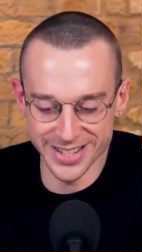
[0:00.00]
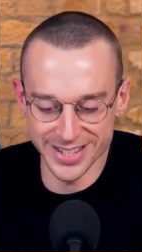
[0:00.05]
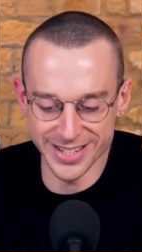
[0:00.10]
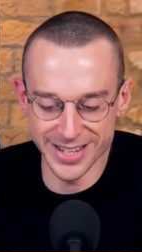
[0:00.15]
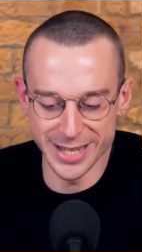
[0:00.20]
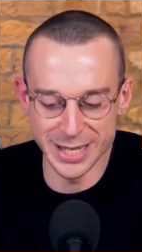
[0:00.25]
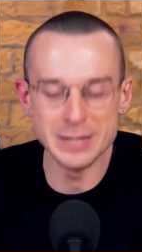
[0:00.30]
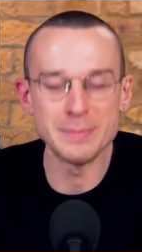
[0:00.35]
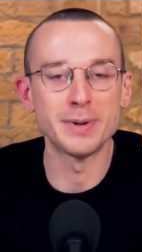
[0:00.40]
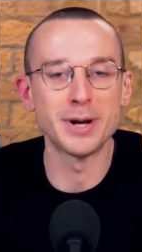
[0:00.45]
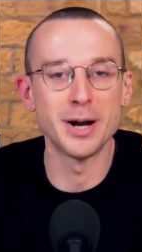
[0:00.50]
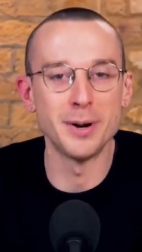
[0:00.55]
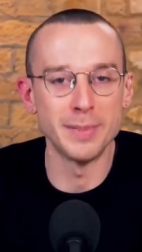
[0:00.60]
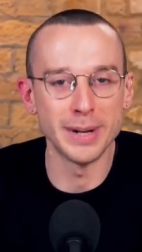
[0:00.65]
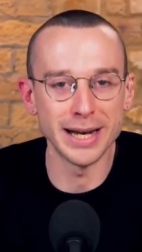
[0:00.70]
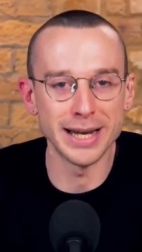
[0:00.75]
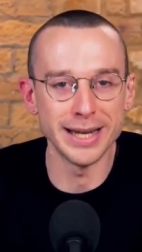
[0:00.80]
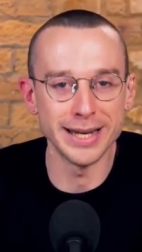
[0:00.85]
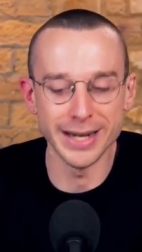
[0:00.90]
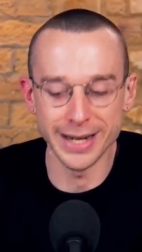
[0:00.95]
since becoming
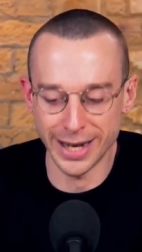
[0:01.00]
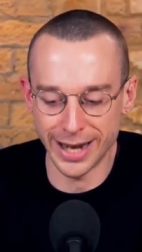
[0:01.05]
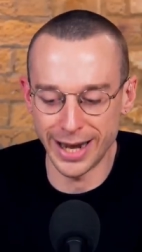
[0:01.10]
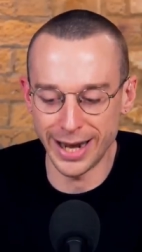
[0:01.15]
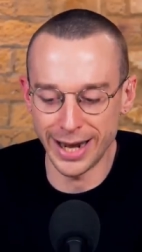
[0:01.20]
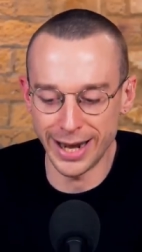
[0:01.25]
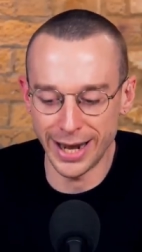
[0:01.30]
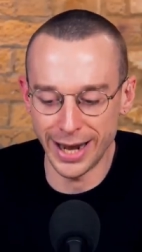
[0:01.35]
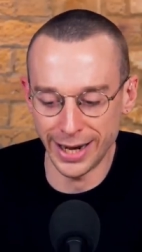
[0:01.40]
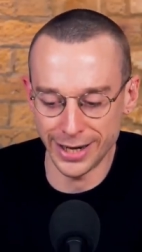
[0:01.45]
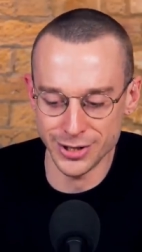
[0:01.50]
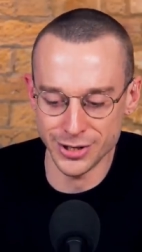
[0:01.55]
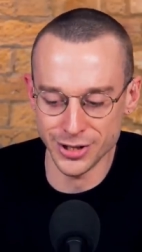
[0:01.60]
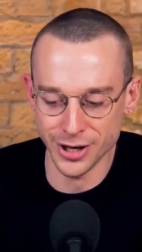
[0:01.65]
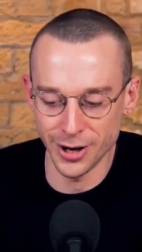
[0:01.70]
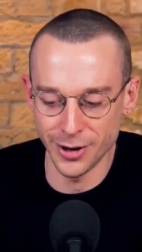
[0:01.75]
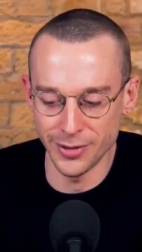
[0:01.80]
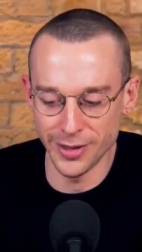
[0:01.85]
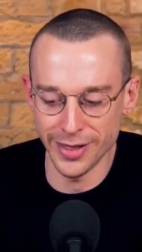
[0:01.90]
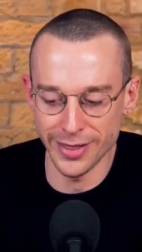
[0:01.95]
leader, Keir has
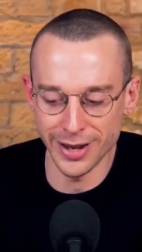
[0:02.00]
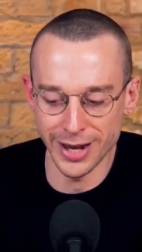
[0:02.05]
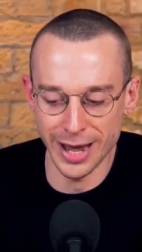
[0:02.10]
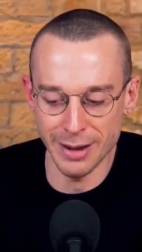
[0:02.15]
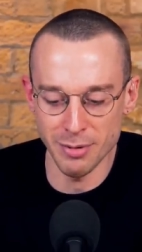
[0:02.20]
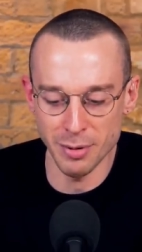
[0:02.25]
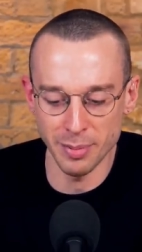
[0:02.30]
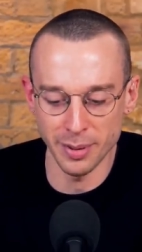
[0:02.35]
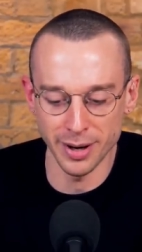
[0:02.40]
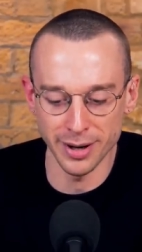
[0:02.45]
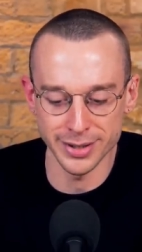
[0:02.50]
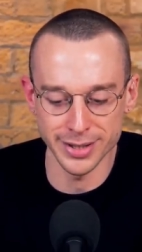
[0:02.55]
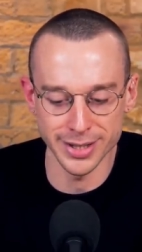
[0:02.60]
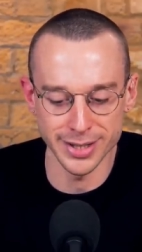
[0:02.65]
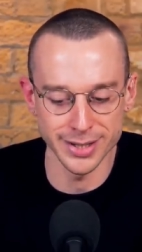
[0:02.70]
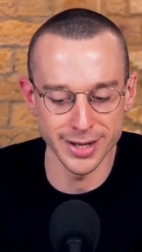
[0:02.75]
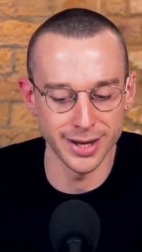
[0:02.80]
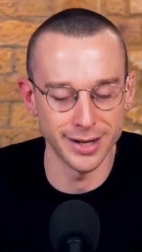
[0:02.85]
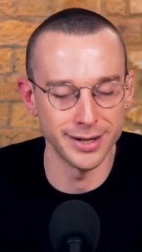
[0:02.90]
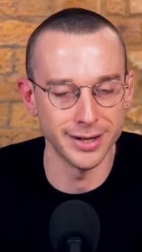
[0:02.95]
shown that the Labour Party is
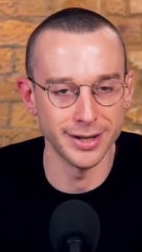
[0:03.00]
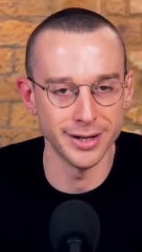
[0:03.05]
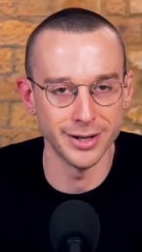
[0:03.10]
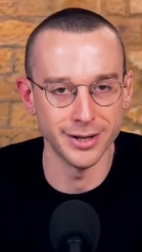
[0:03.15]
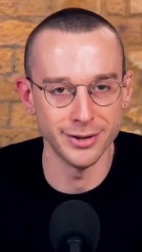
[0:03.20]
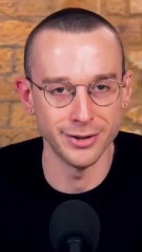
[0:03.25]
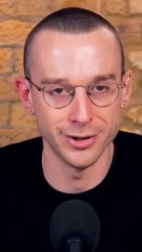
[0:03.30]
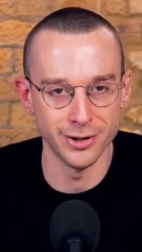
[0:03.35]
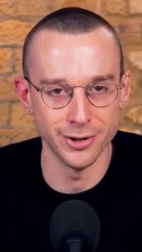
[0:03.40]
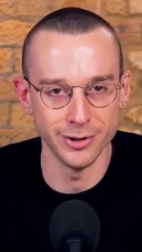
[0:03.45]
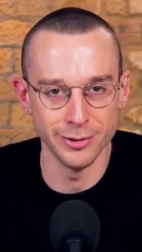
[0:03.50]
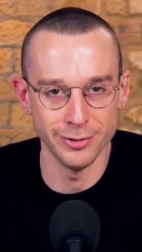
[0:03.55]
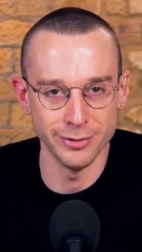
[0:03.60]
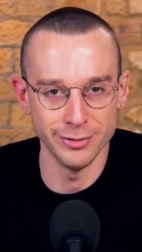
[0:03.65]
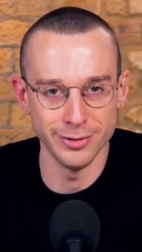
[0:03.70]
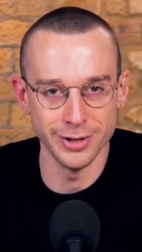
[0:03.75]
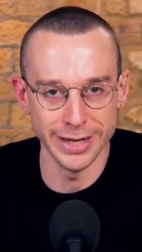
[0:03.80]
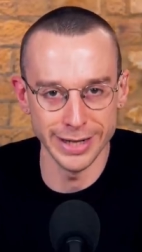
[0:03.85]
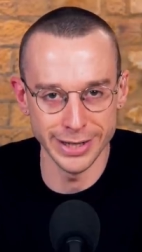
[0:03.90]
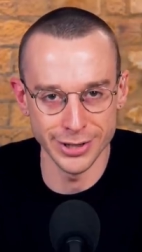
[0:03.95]
under new
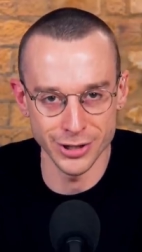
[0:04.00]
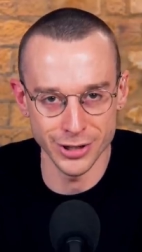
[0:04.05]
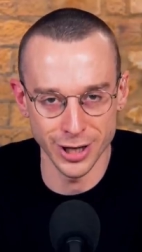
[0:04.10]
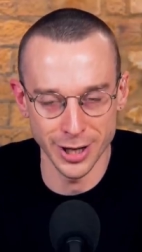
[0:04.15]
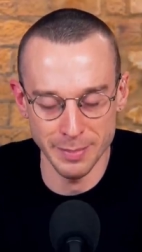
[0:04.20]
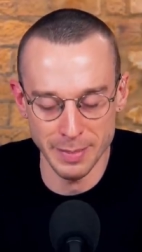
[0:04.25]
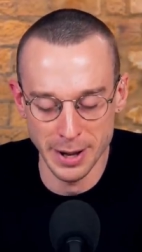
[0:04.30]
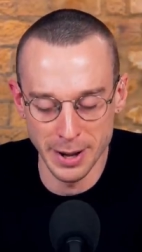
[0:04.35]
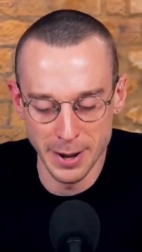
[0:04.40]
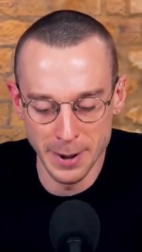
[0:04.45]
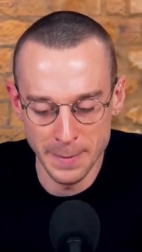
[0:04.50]
leadership.